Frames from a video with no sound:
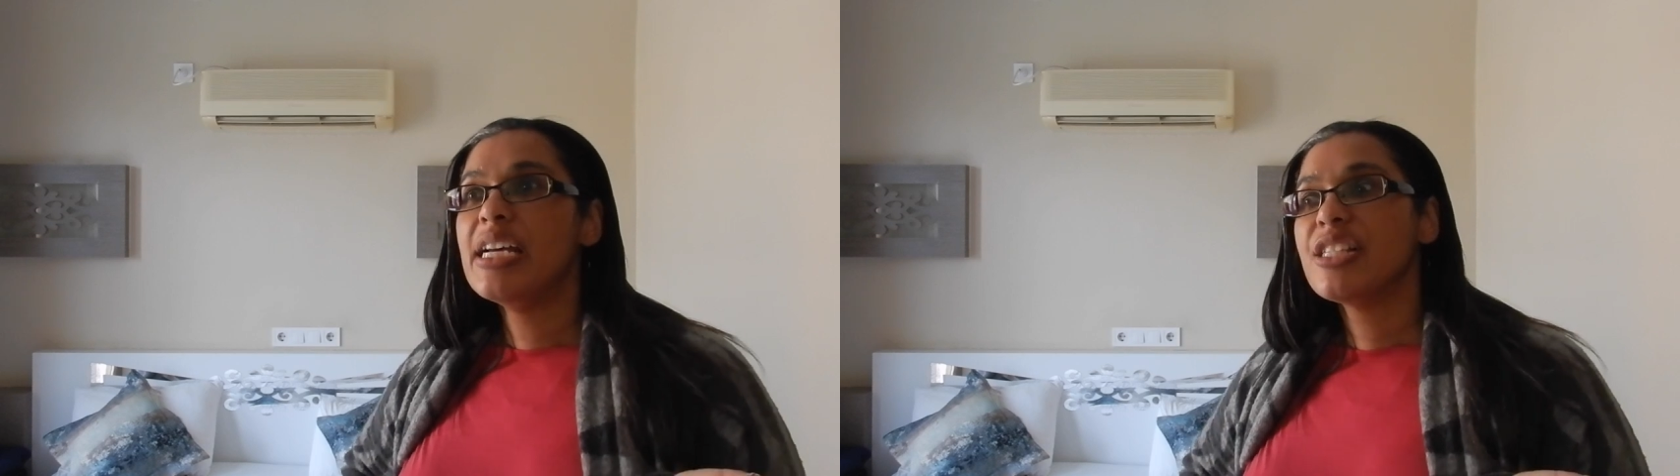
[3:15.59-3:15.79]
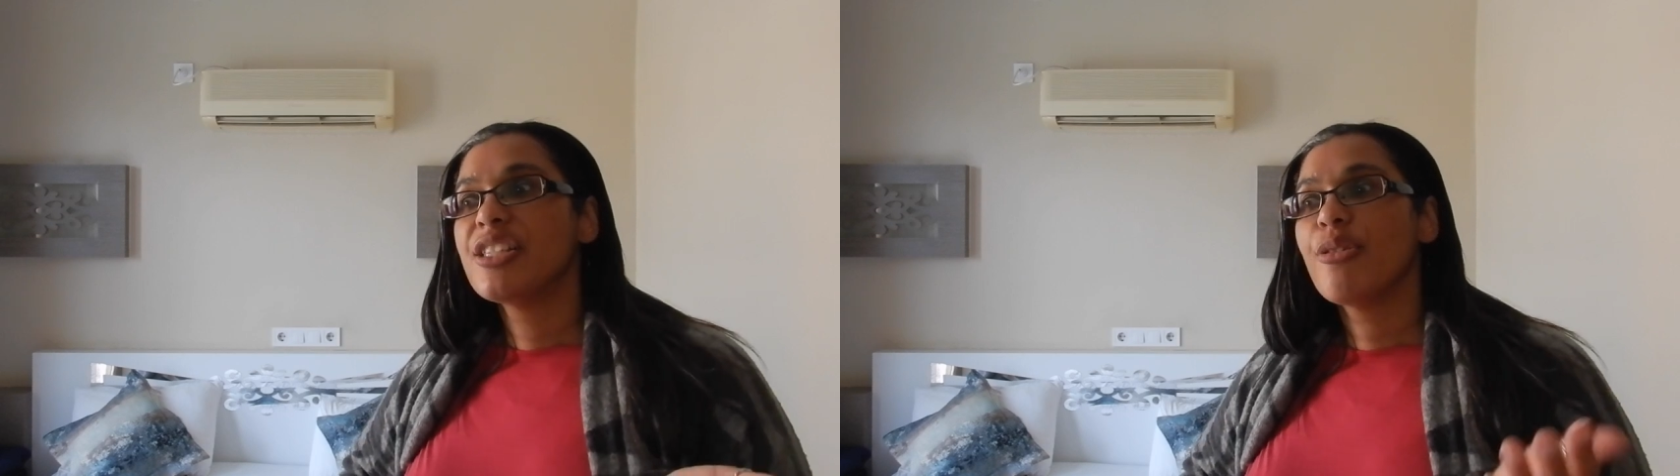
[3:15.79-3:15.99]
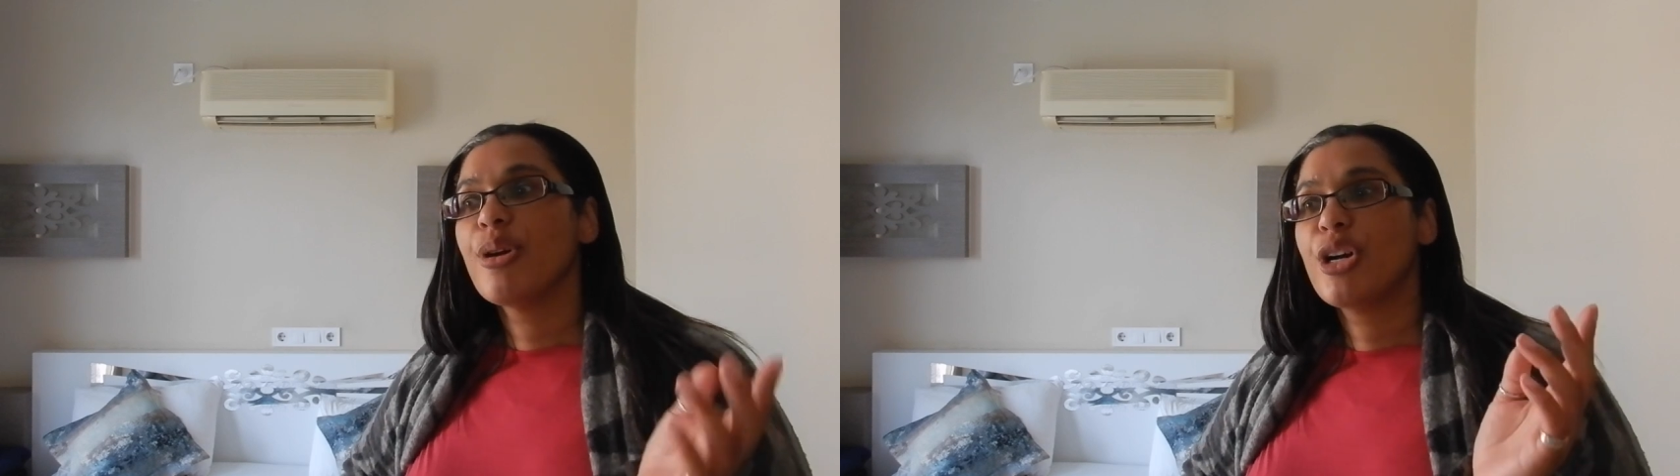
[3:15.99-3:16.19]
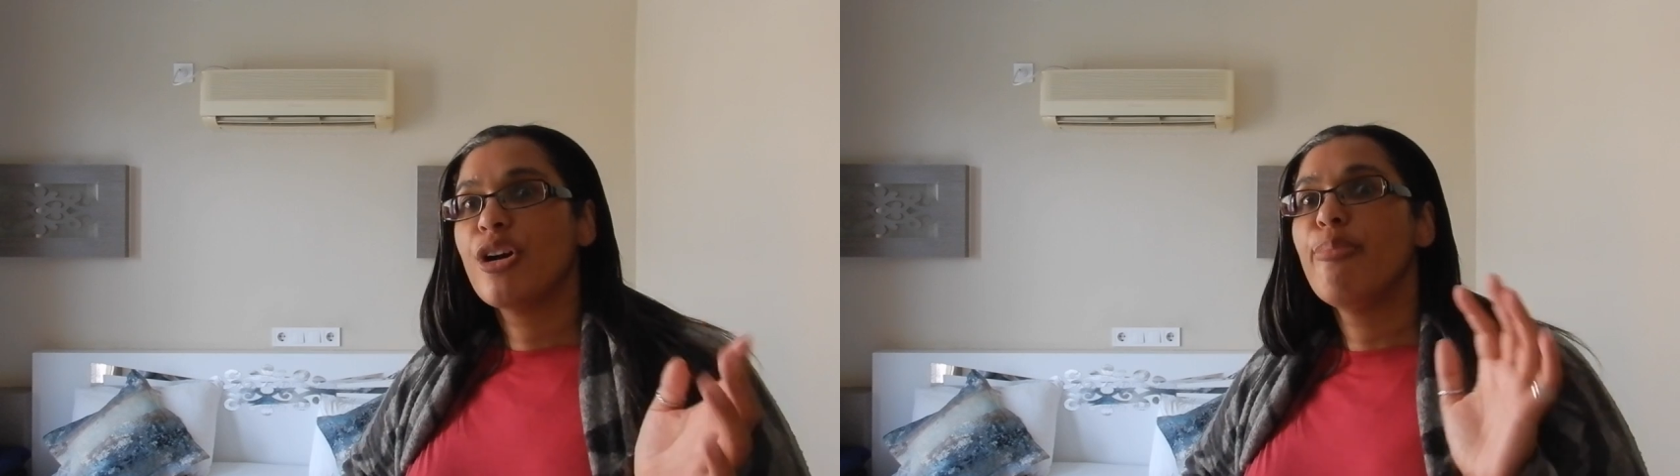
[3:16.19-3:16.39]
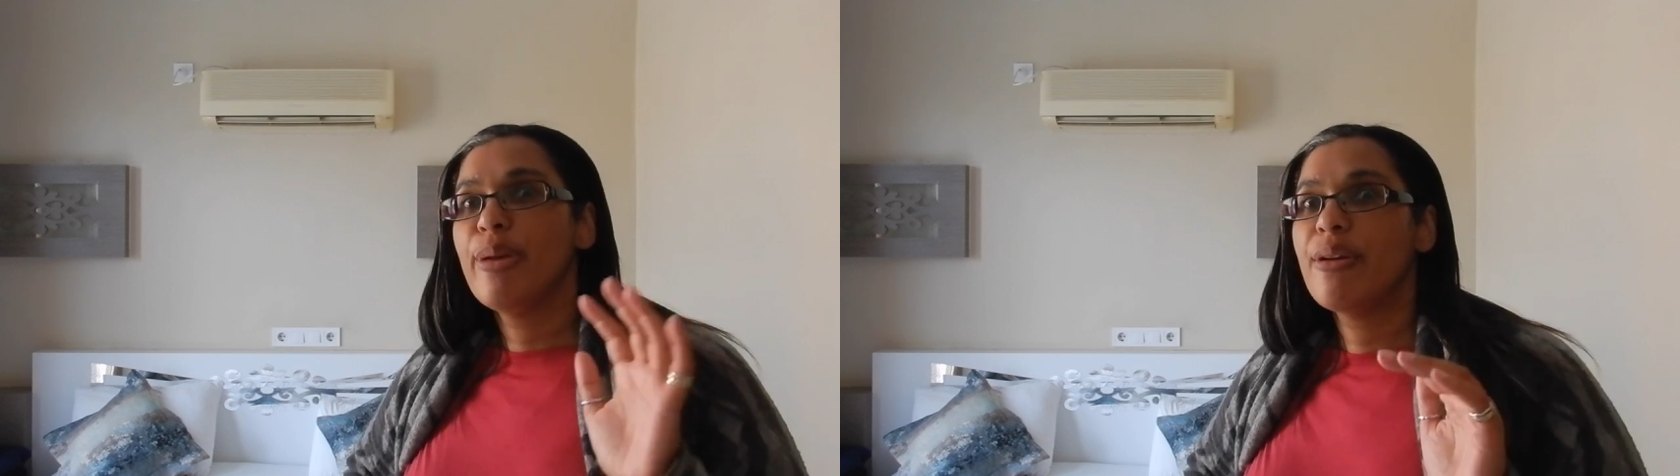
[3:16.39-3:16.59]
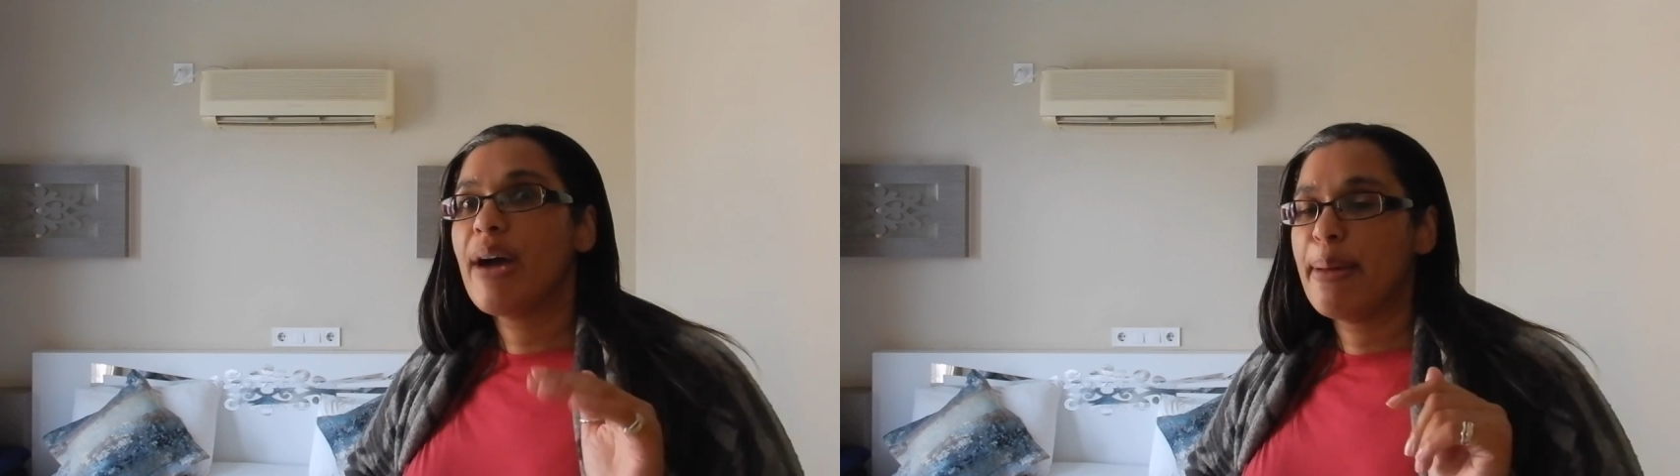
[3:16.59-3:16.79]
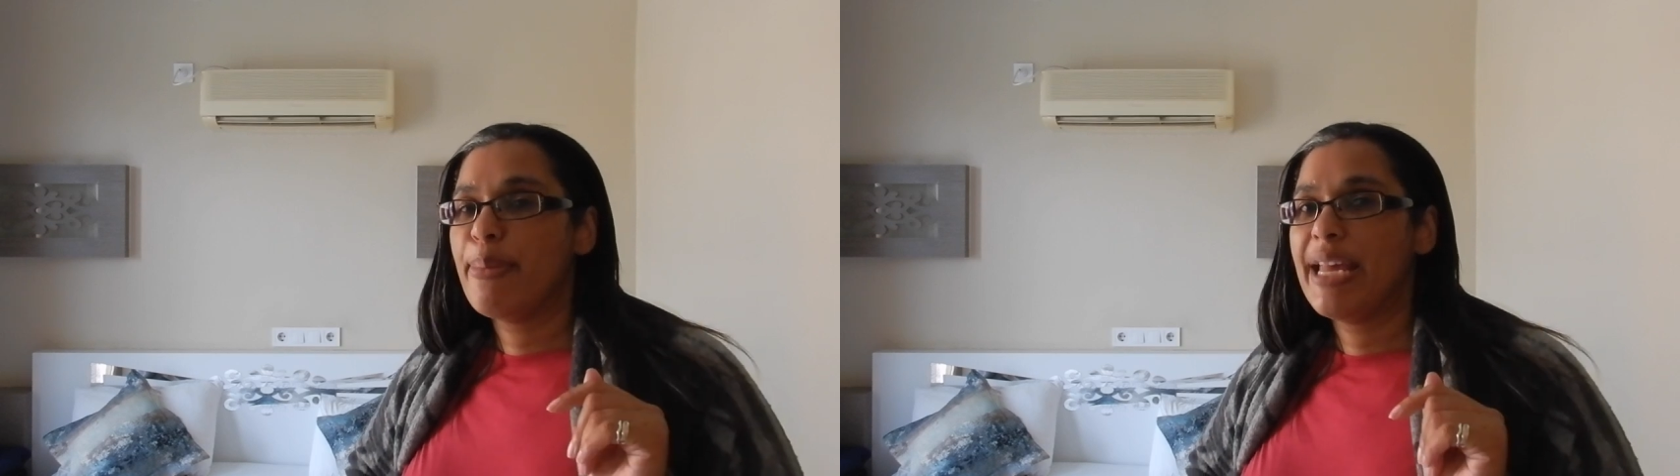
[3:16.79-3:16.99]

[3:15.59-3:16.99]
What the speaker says: So it could be quite